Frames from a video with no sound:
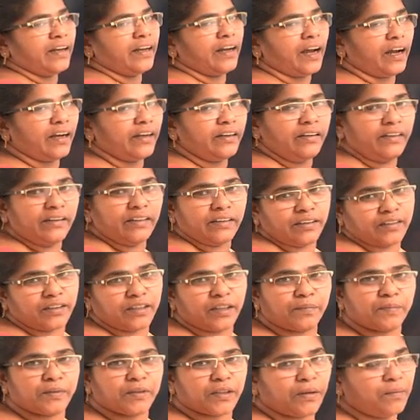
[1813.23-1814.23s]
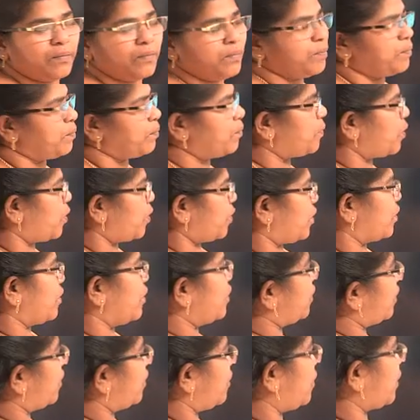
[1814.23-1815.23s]
And gypsum board.
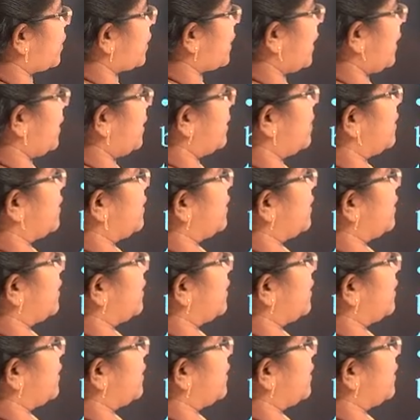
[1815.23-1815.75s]
Okay.